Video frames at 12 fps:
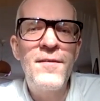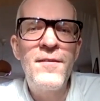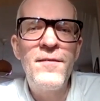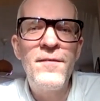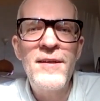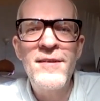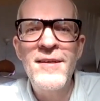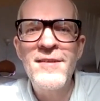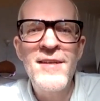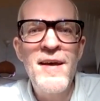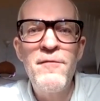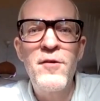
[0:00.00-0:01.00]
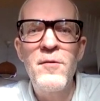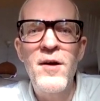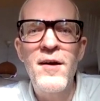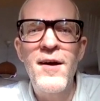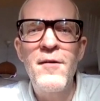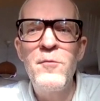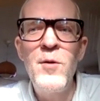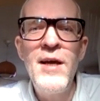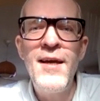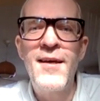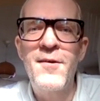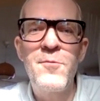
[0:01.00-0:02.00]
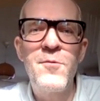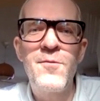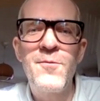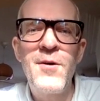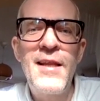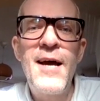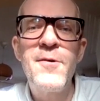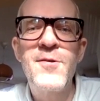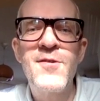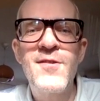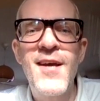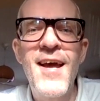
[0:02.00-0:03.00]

there's never a week without